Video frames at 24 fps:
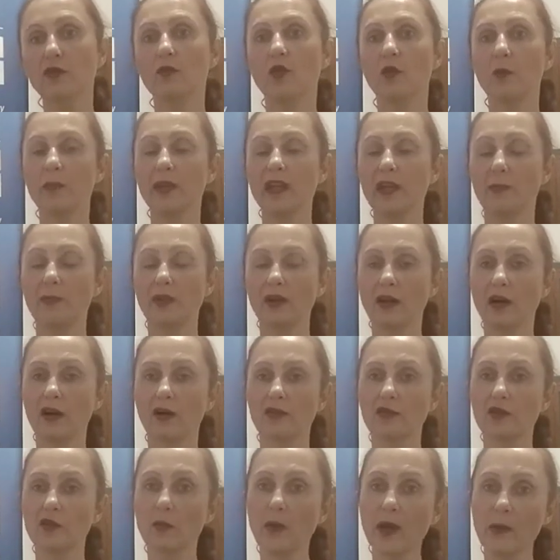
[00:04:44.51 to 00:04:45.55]
or people
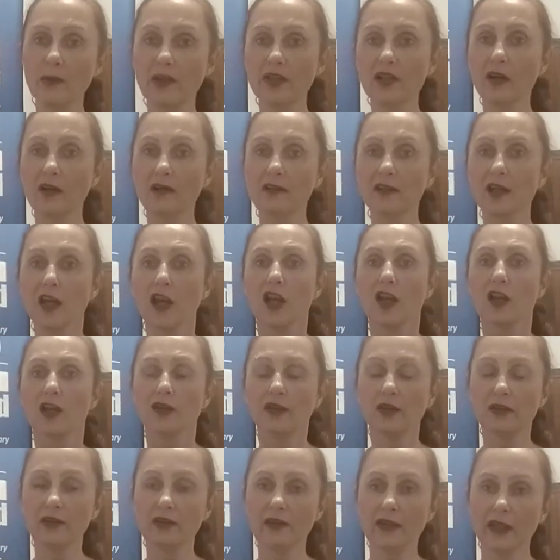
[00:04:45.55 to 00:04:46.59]
host webinars
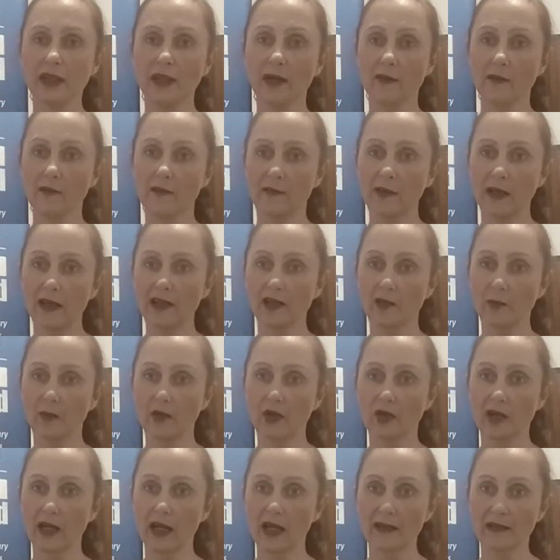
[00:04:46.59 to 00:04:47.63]
using
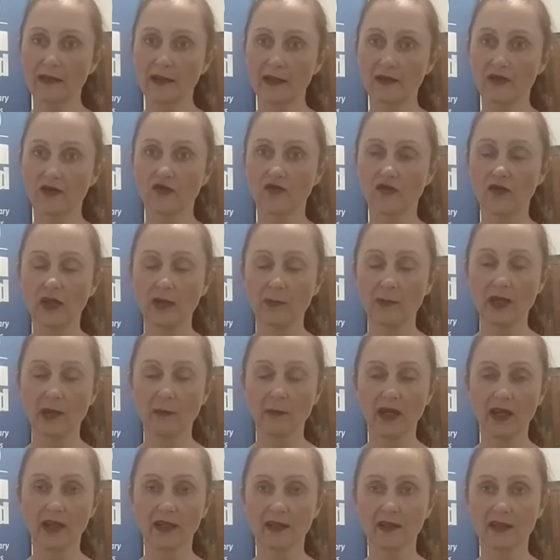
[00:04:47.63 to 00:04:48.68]
Facebook as a streaming
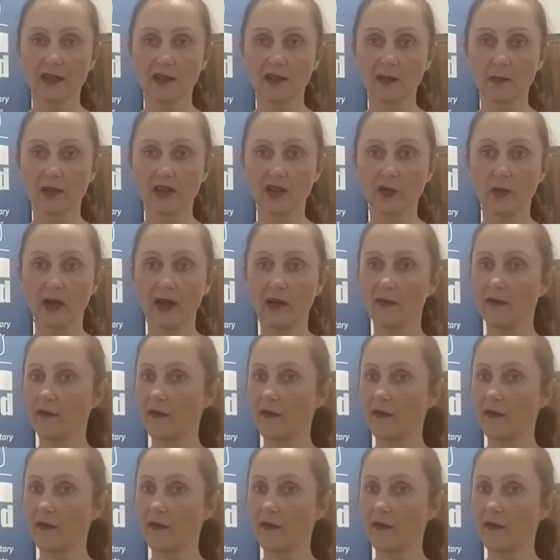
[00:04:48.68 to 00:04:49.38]
mechanism as well.